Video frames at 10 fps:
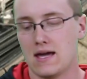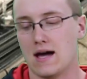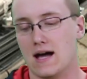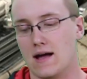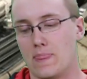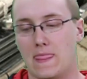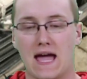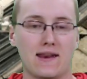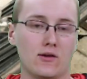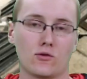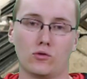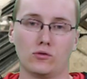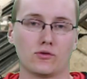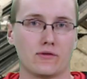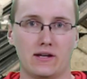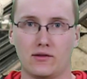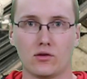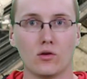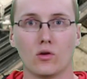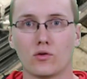Um, that intercooler is rated
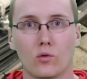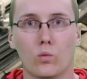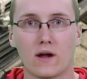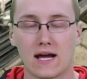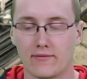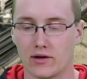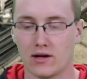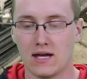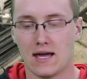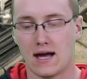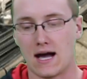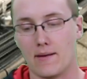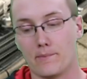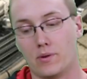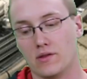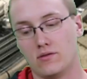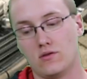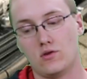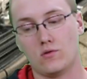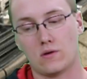to, to whatever. Um, but
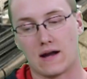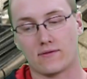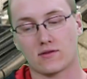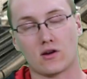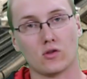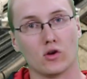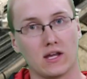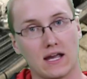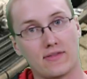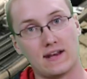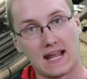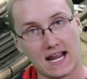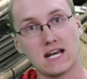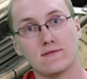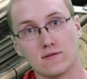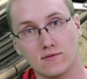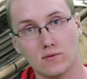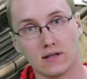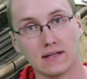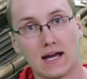you have to start looking at the negatives of
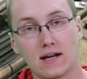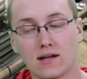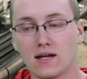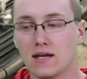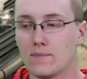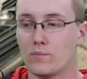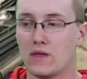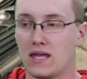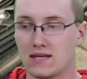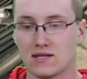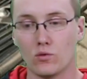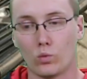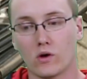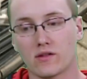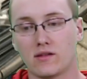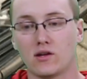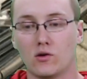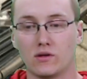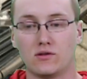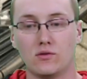doing that is it worth it
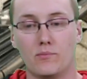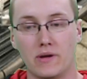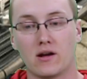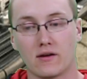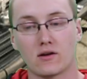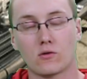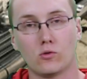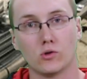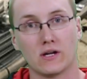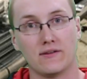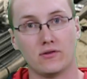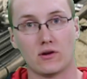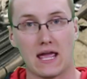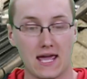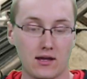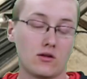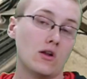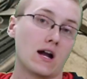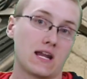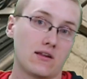going to a bigger intercooler if you're A,
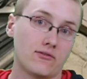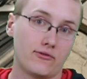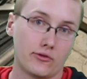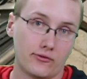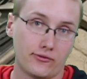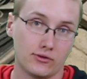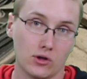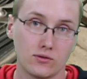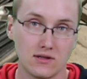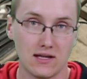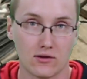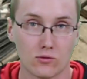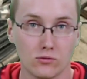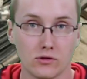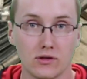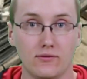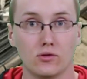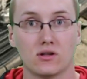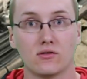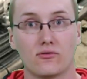not getting full flow to the intercooler? If you
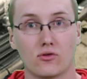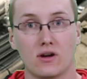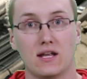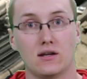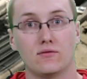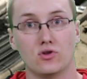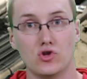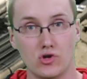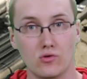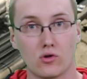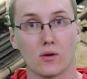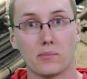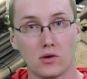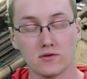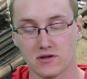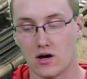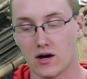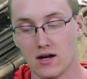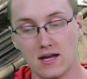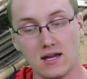look at the front end of a Juke or a
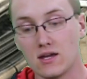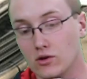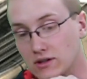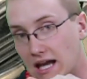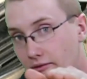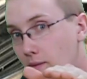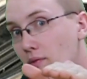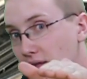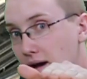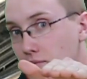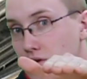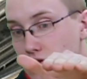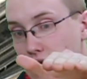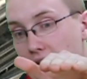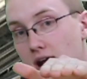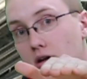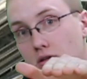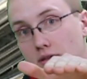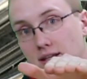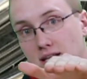Pulsar, you only have about that much
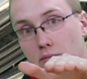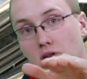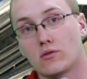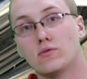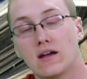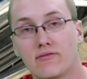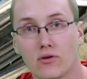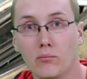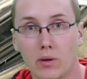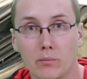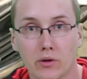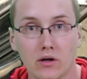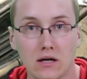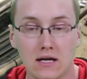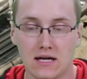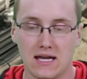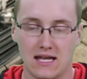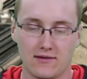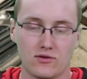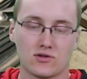air that's coming through that front bumper.
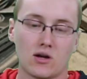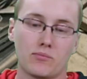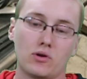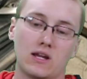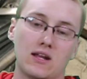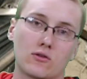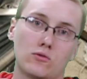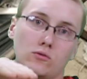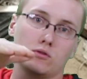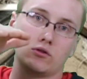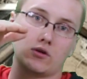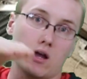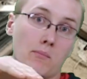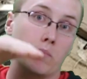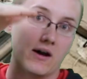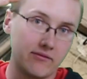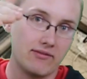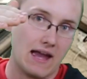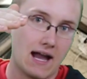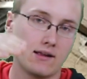And if you start putting intercooler above
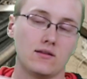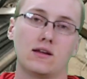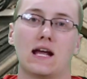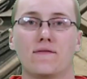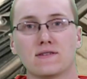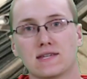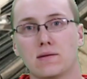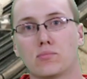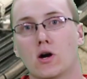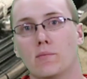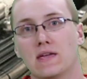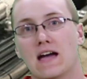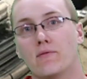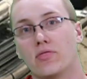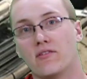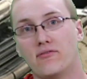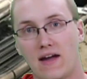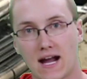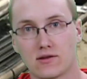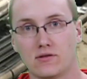that, you're going to have the same problem you have with the
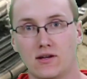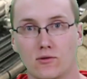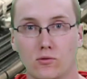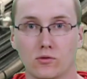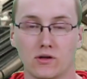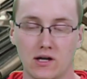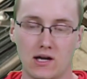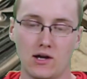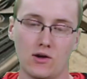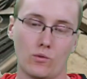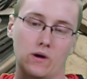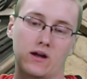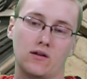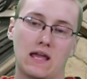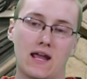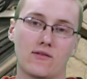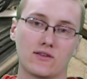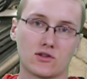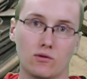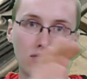factory intercooler, where air
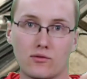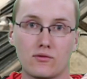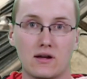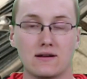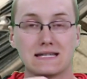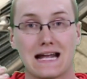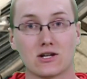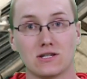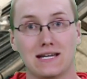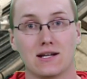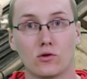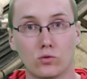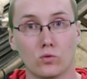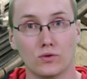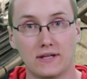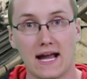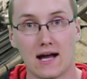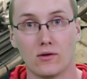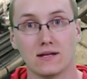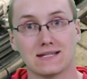that's going there isn't actually getting cooled
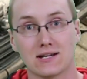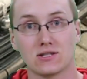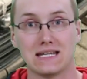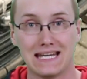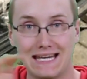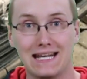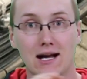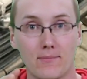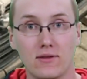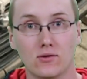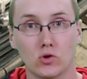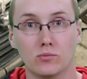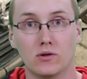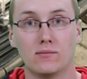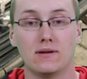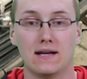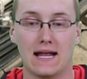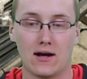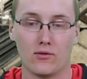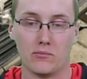down, it's actually heating up the aluminum, and
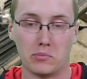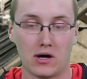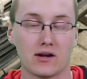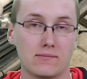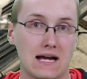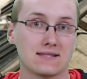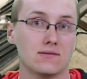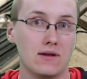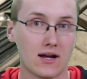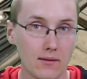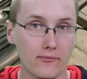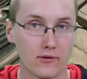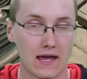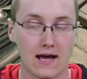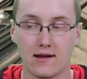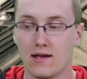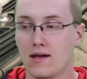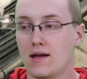now the bottom has to make up for that.